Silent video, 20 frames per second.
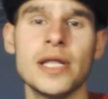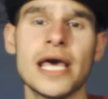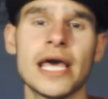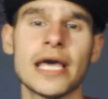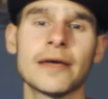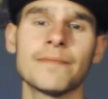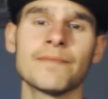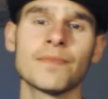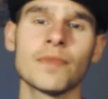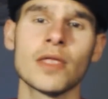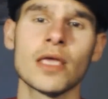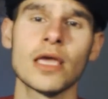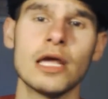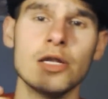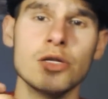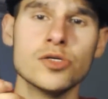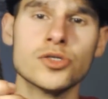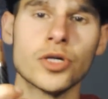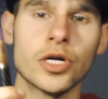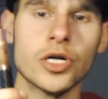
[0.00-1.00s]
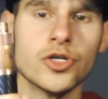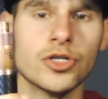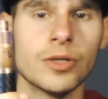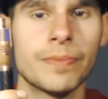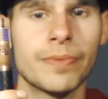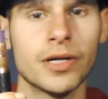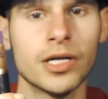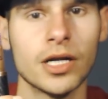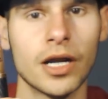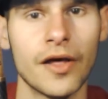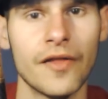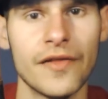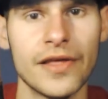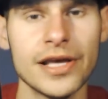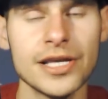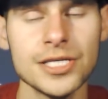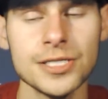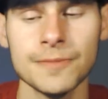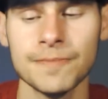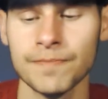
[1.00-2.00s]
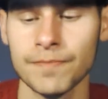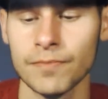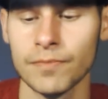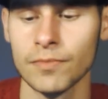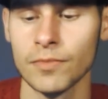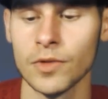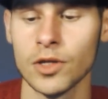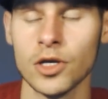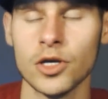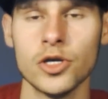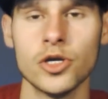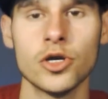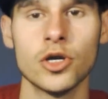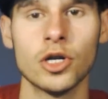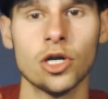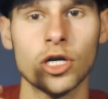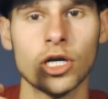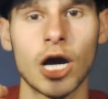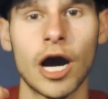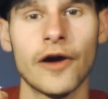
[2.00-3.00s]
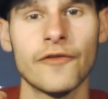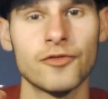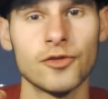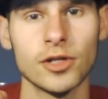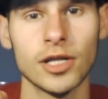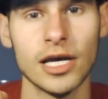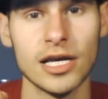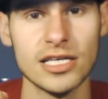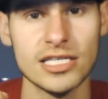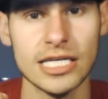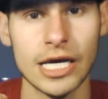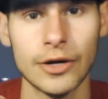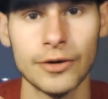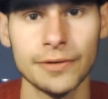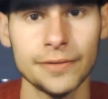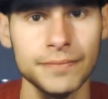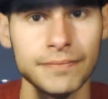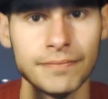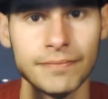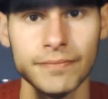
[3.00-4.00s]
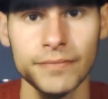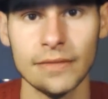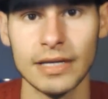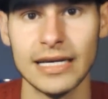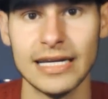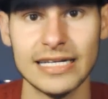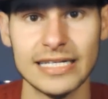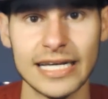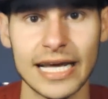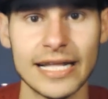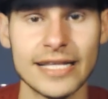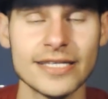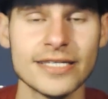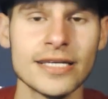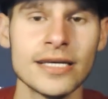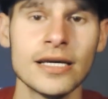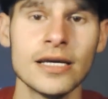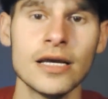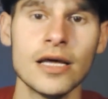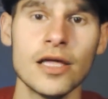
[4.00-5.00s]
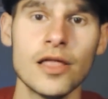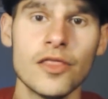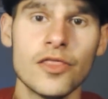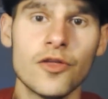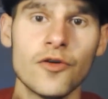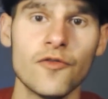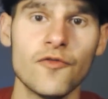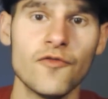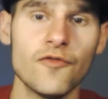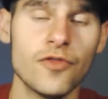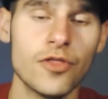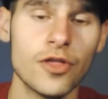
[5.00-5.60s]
nic and you start dripping it on this, you're gonna cough your lungs out. Intense. You're